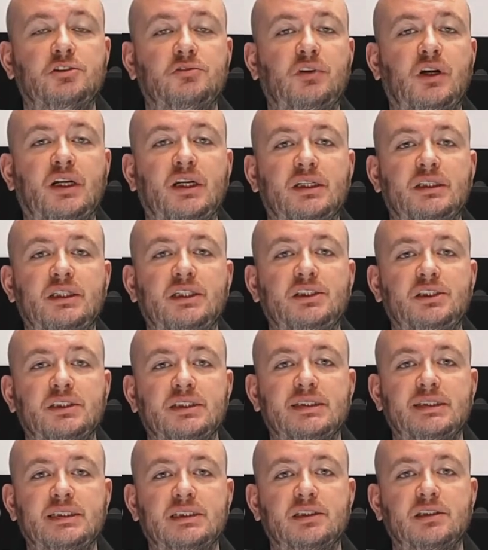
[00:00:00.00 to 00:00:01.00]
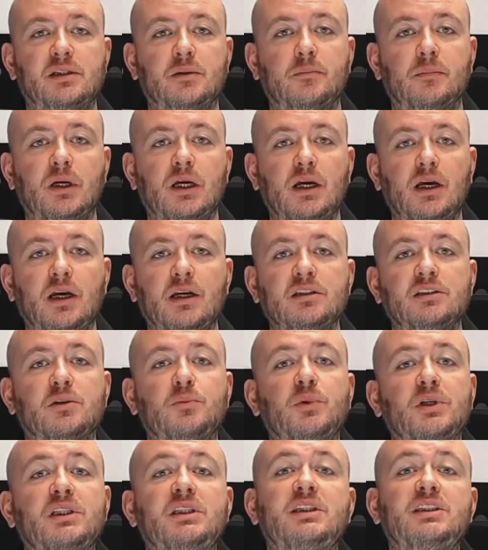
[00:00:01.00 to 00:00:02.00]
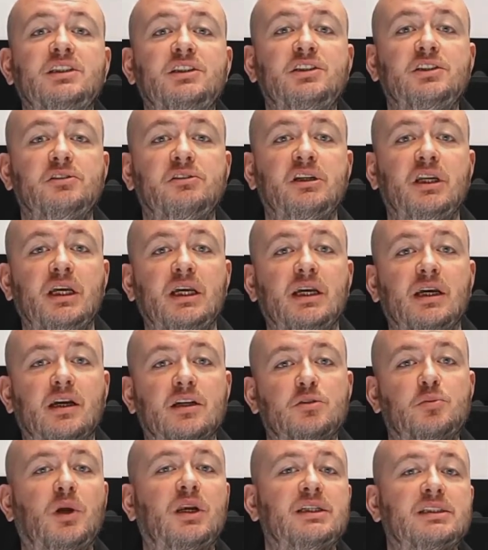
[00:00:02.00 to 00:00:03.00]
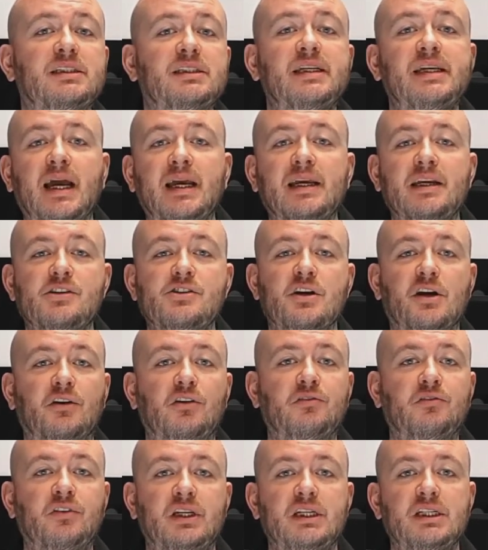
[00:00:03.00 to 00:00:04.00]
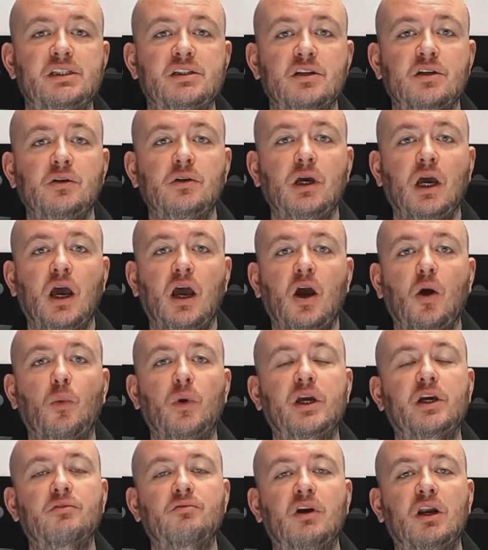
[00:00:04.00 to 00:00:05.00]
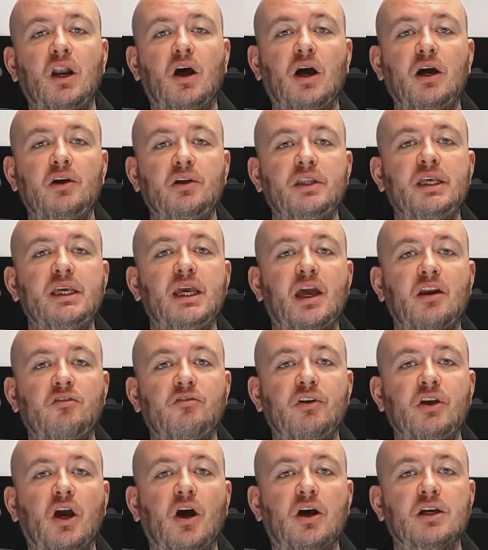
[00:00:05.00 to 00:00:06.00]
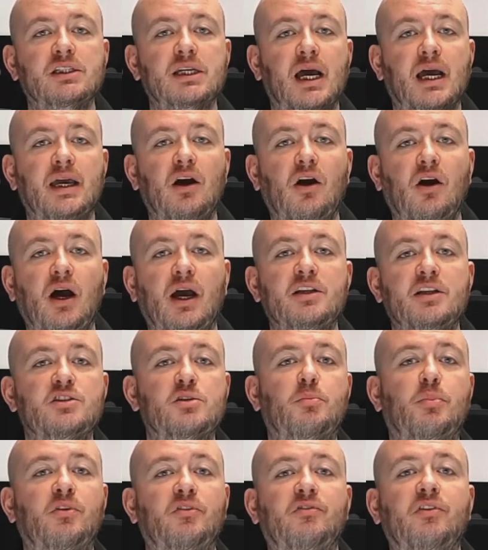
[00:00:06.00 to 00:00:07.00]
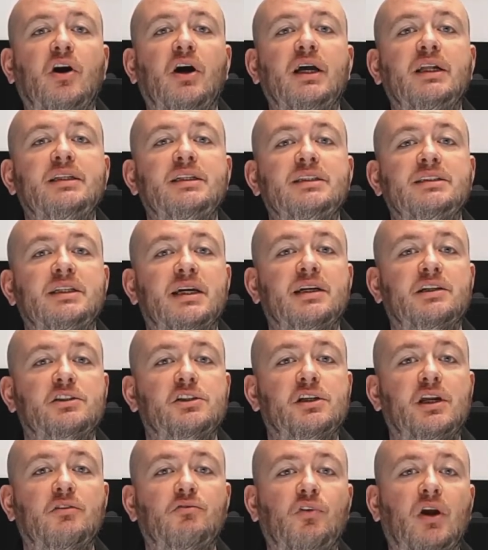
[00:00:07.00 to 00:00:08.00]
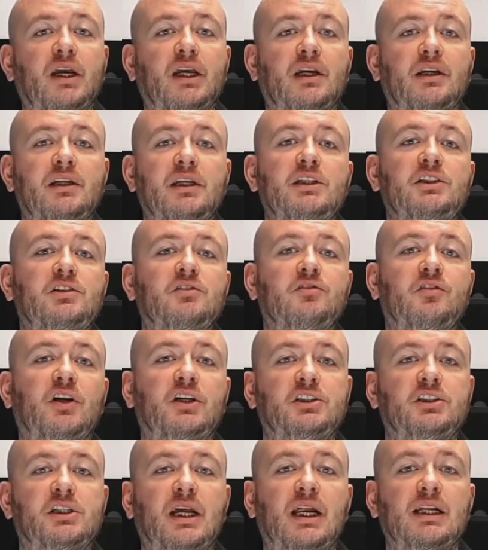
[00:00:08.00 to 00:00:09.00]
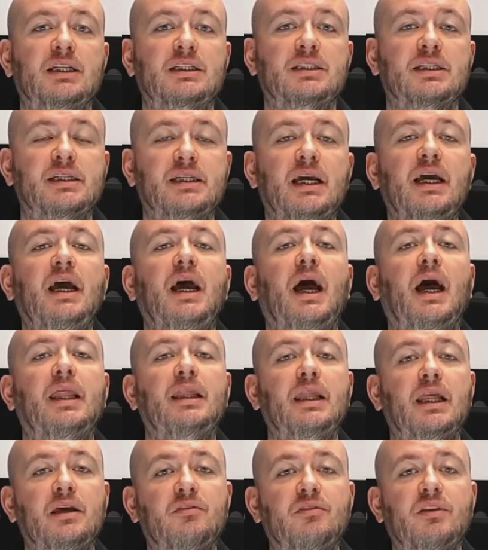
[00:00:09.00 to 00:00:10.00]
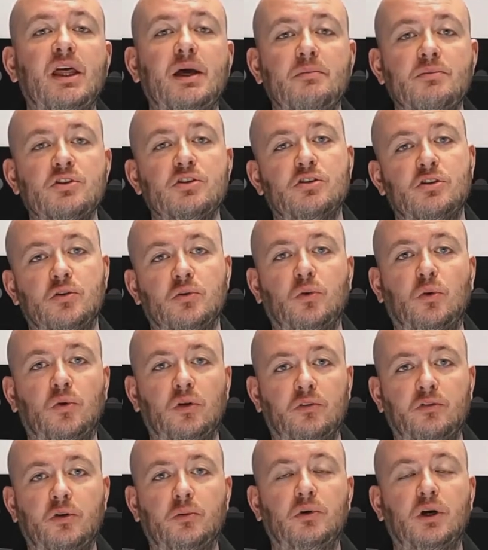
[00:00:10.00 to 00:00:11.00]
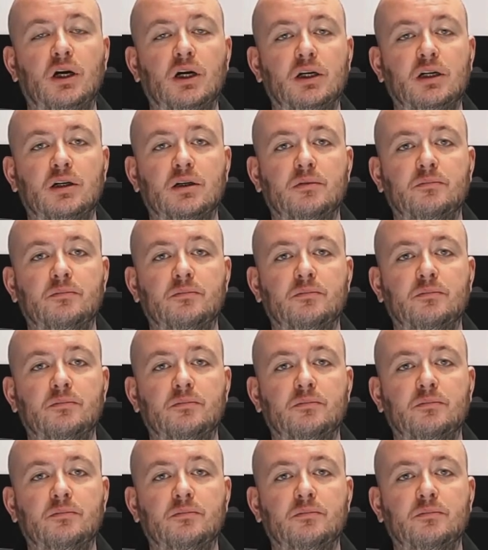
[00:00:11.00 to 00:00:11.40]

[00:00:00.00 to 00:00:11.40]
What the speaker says: recognition system. So with this unit, as well as the 8-channel V2, we can rely on the NVR's AI to provide detection and recognition functionality and leave them to do all of the work.